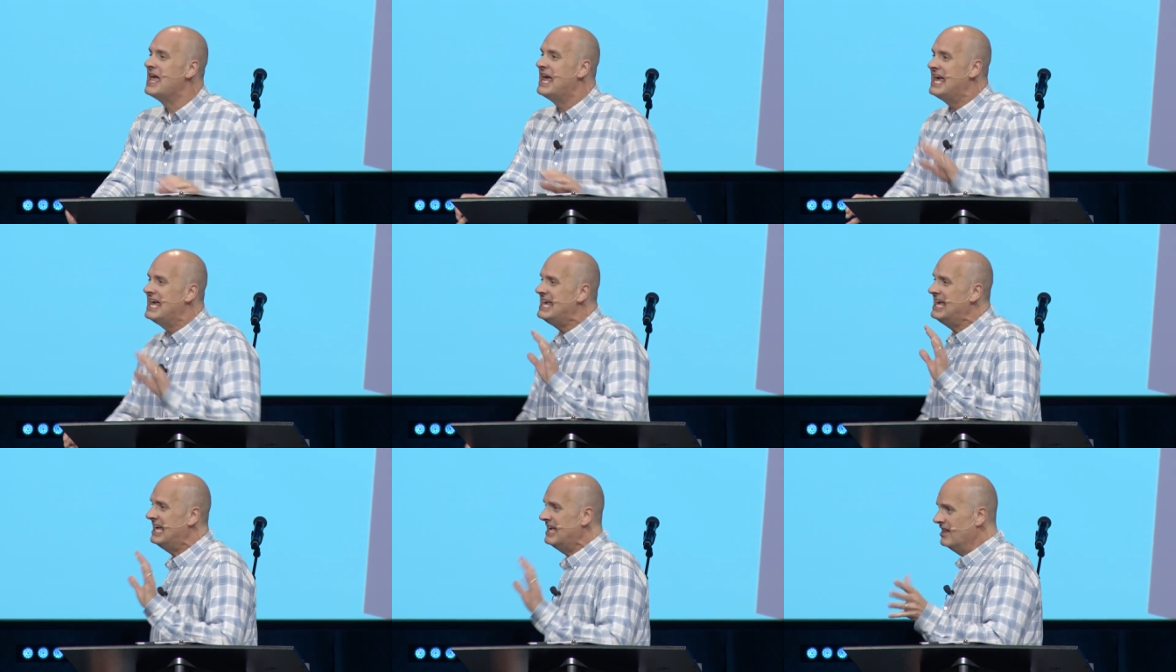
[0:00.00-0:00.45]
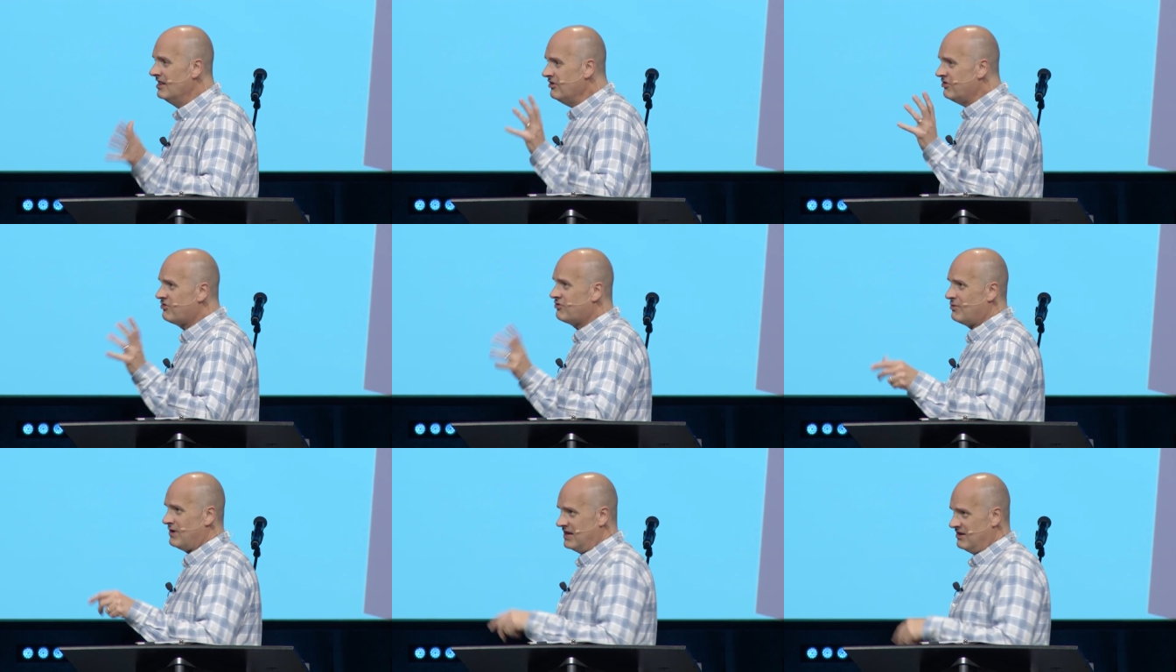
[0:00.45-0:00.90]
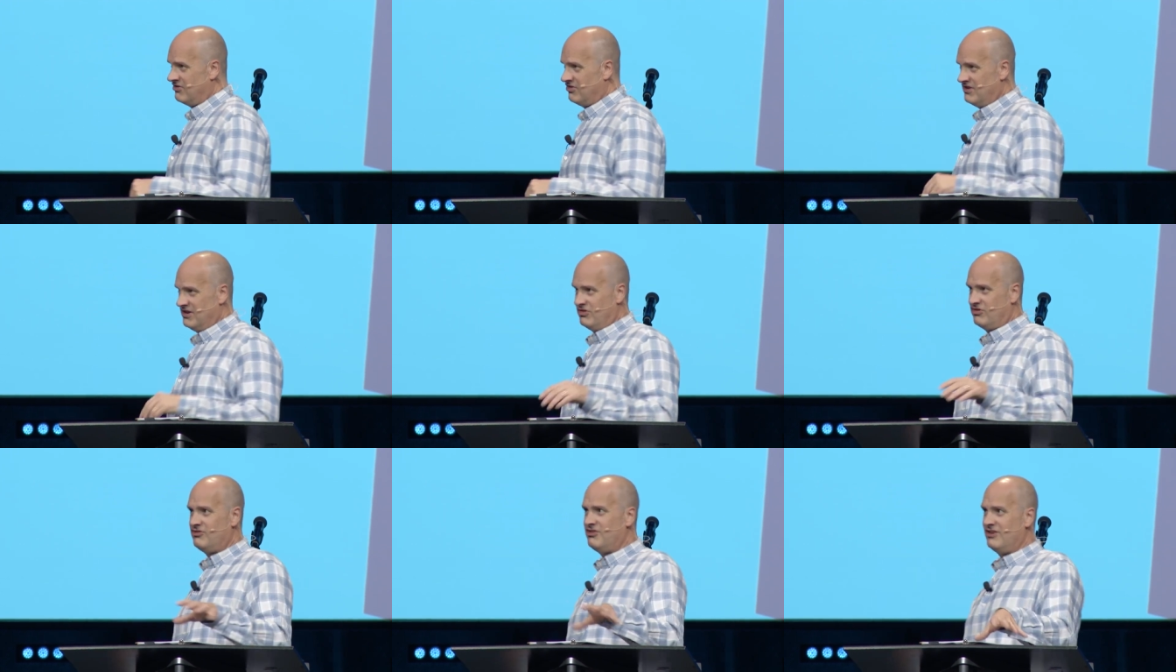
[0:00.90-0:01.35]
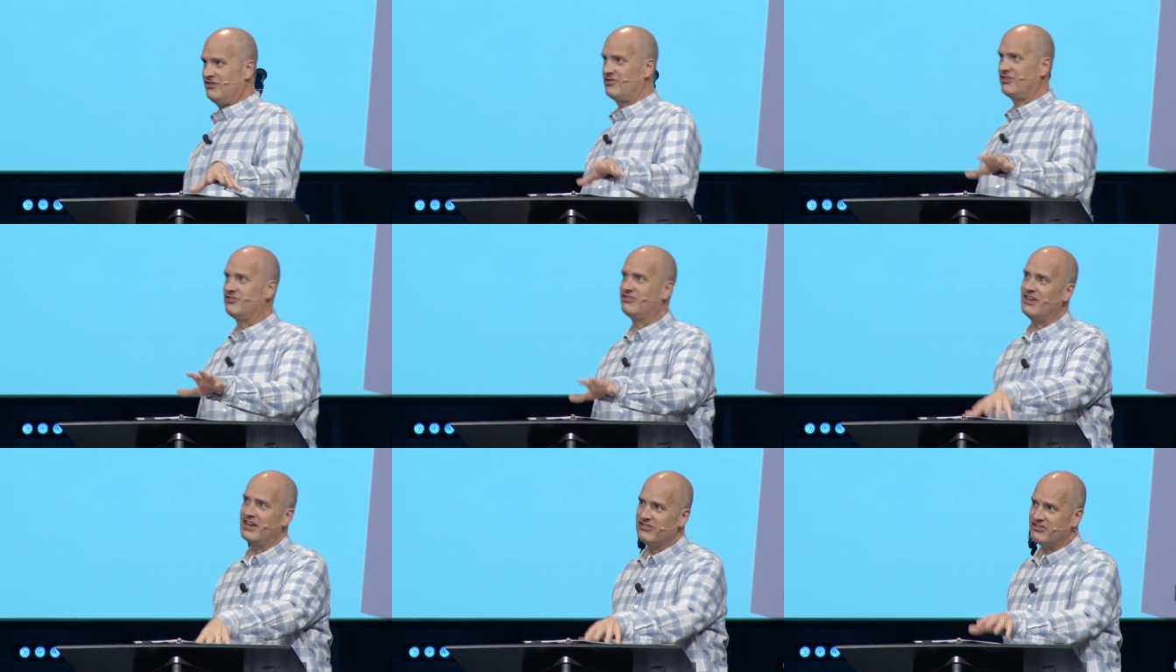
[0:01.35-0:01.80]
He illustrates this,
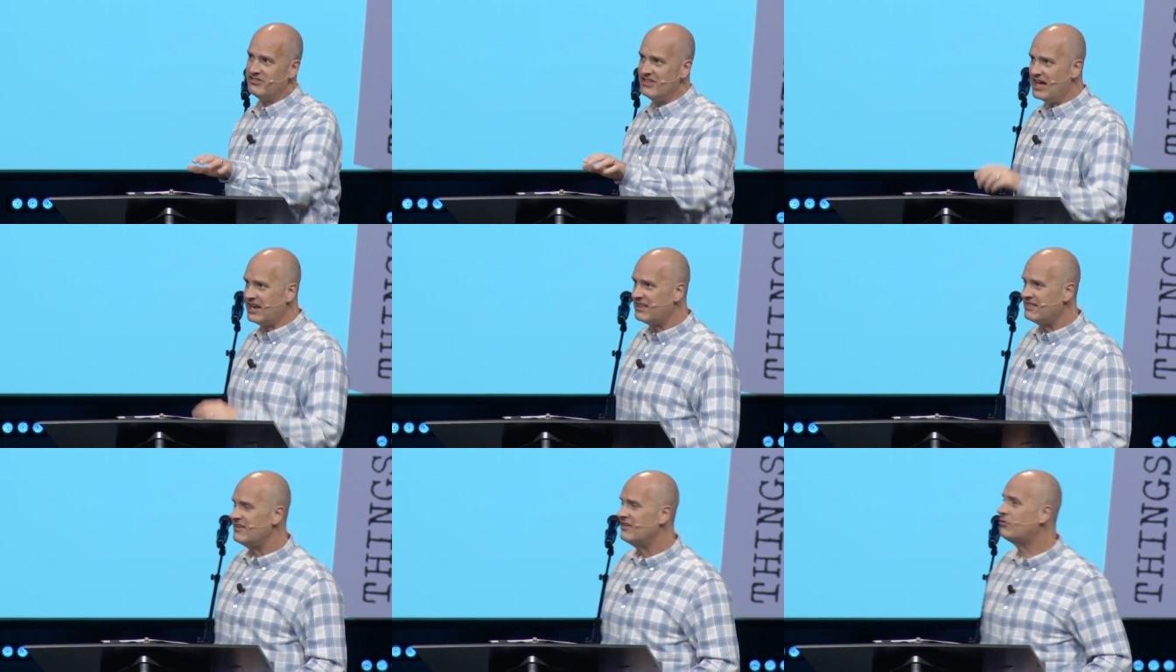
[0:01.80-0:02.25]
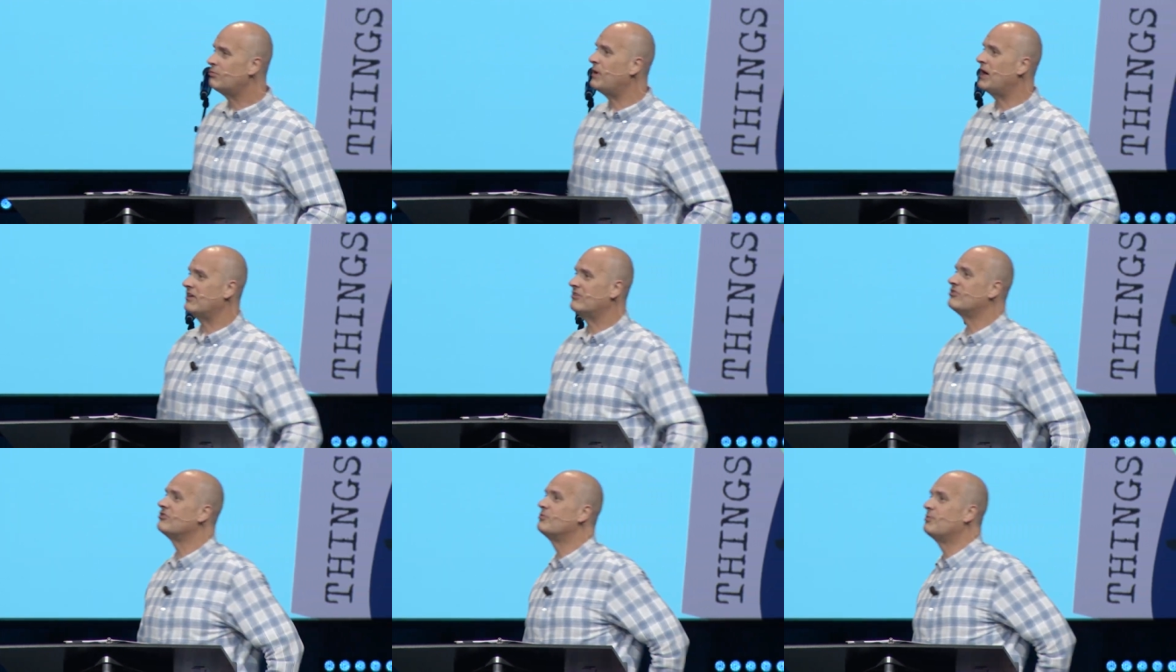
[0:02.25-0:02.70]
Jesus does, not in this passage,